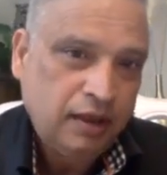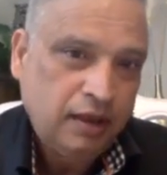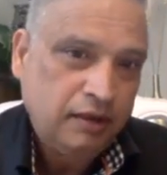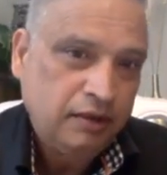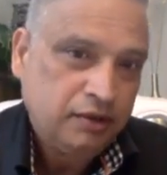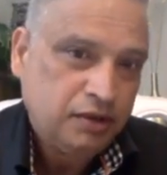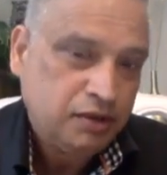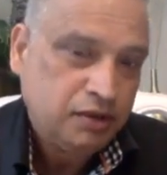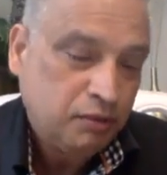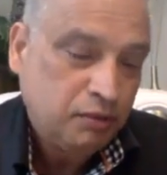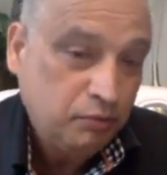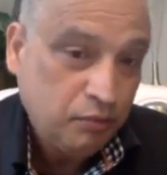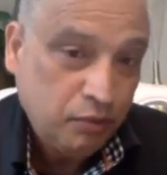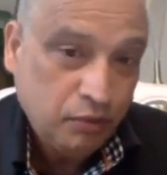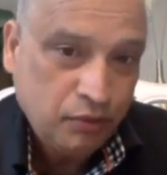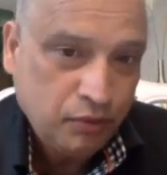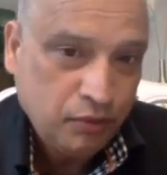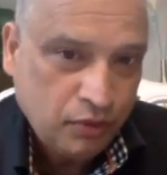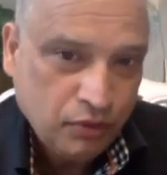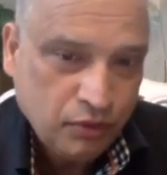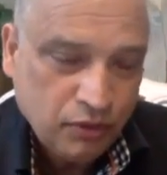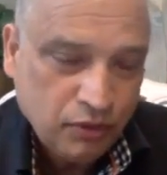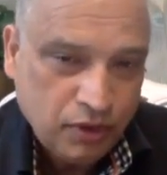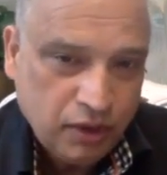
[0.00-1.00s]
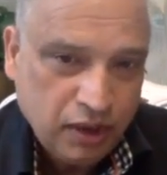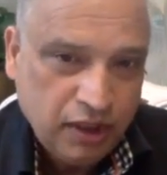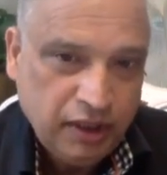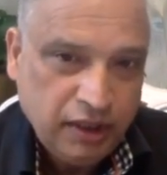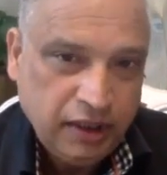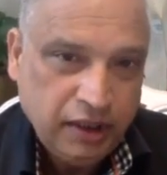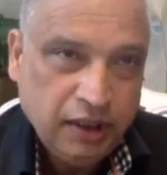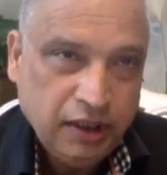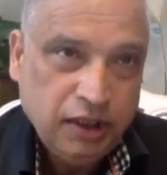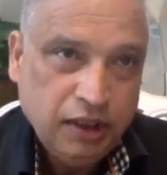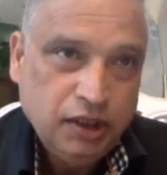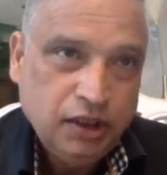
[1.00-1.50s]
support
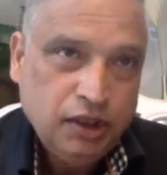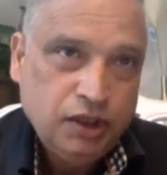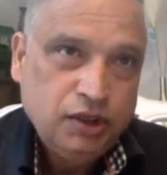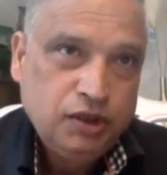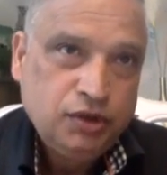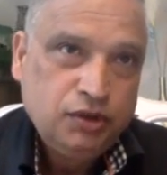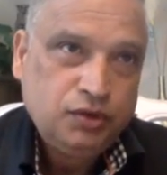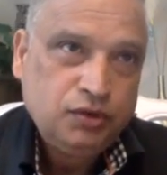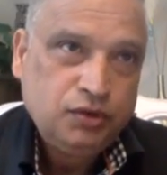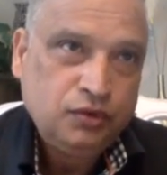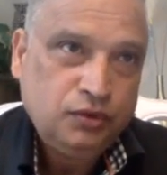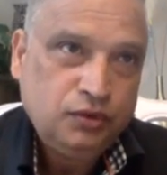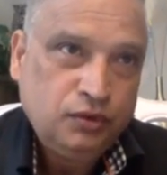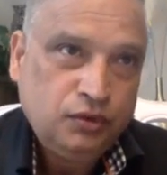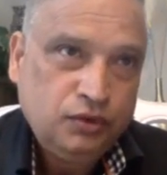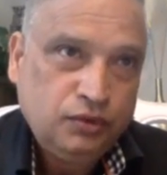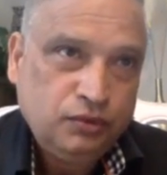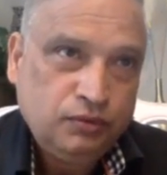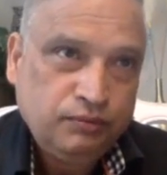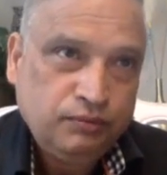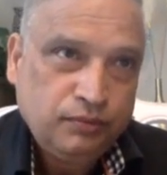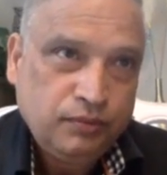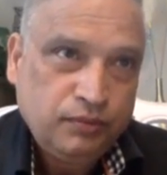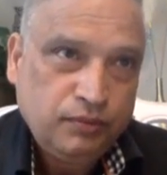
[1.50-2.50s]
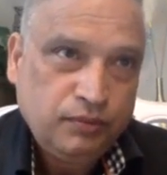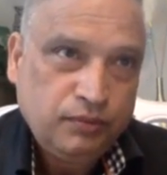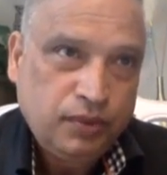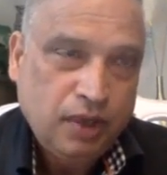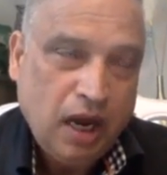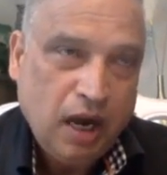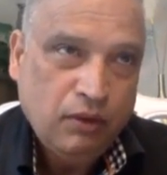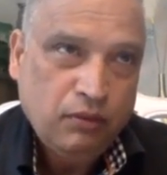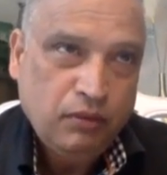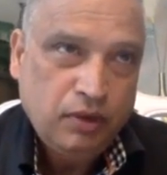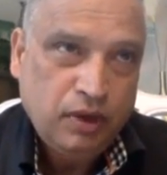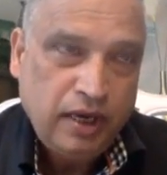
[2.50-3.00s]
locally. So
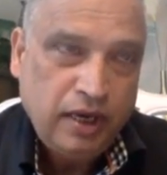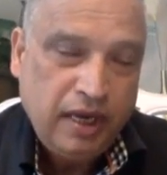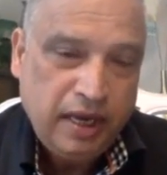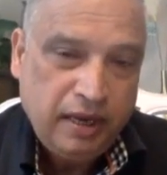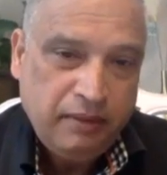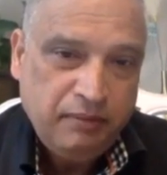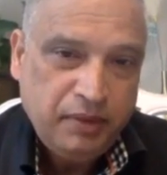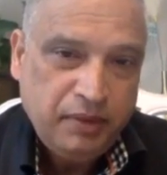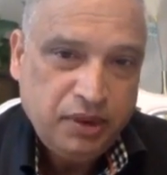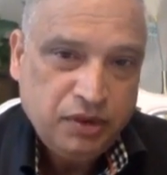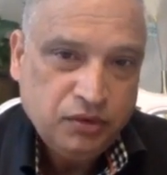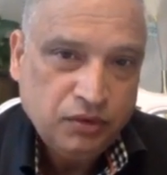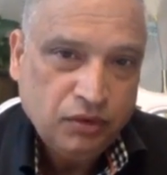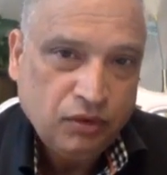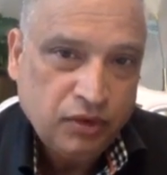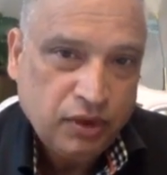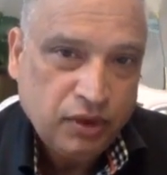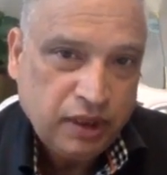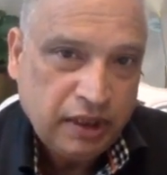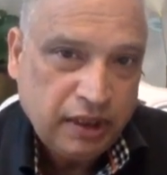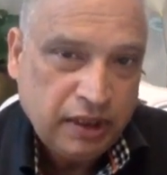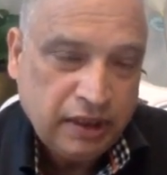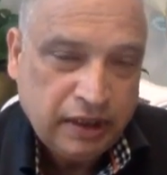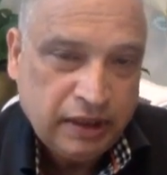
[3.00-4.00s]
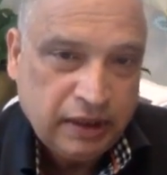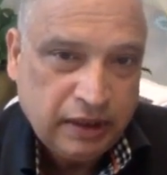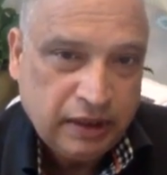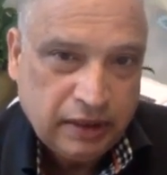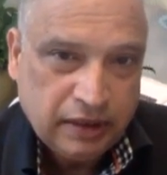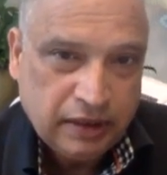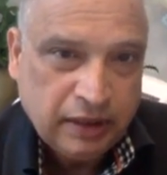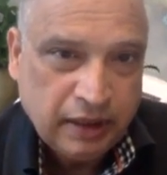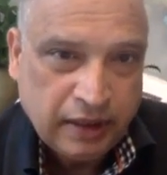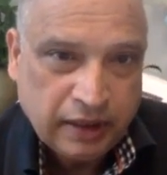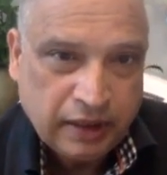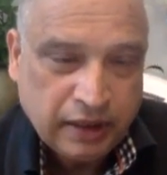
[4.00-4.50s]
our name is already
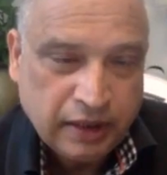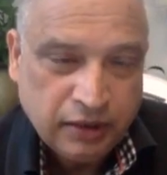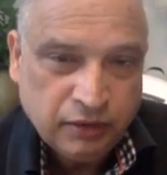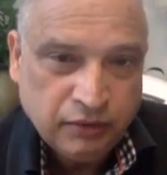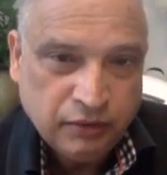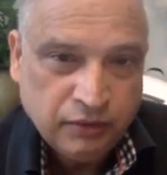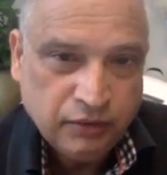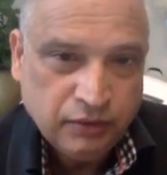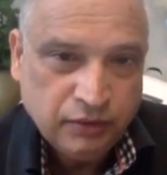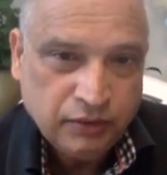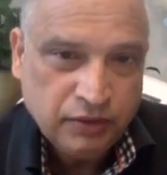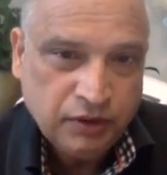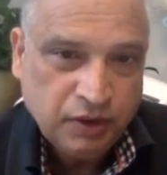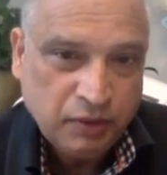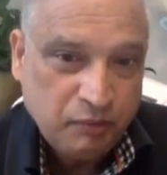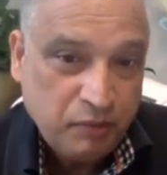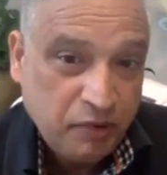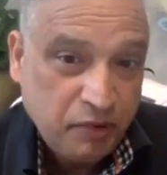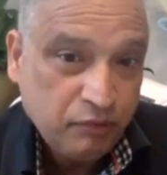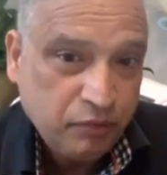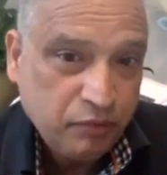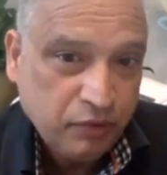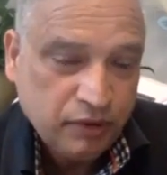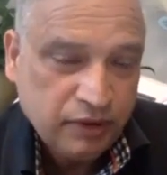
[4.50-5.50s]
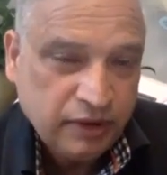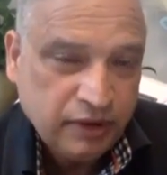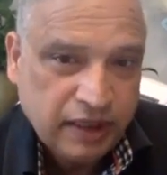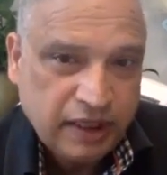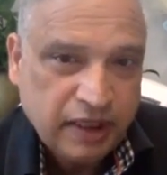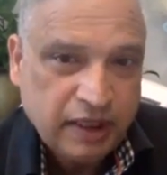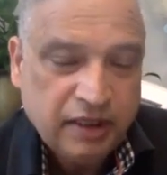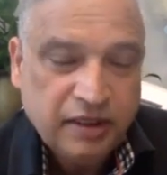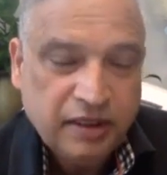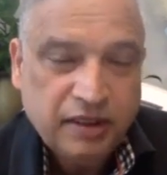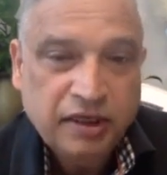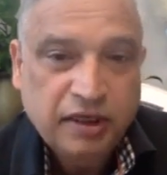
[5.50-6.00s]
like the people, they
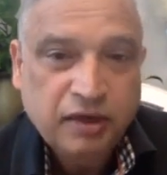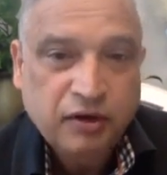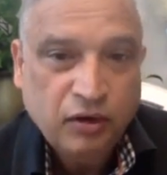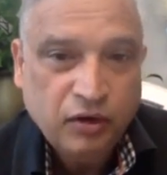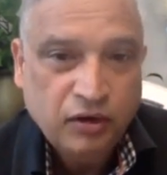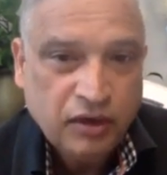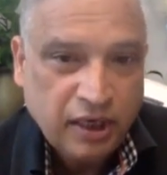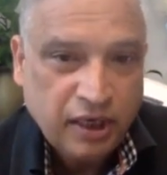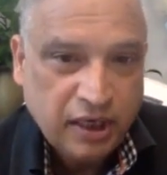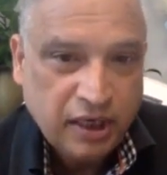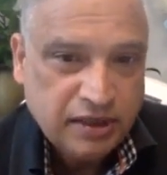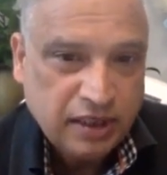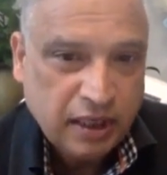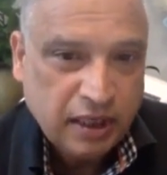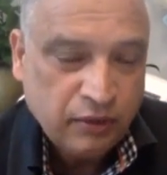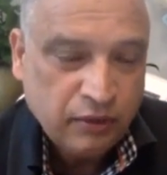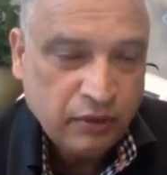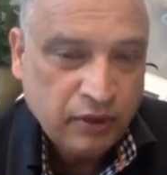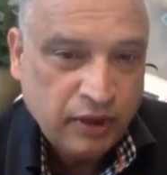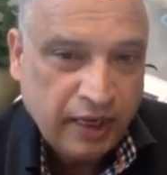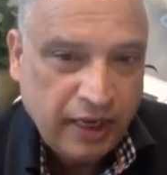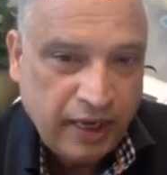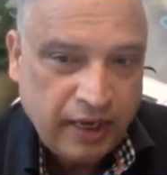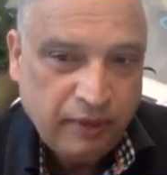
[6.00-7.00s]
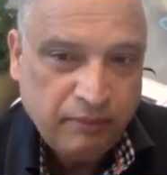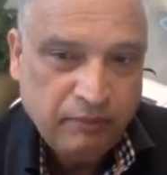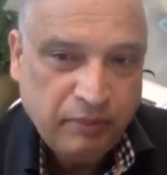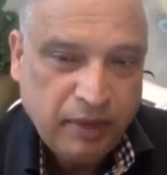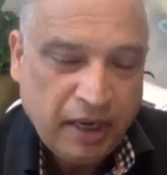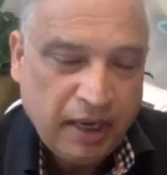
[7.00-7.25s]
can recognize our name.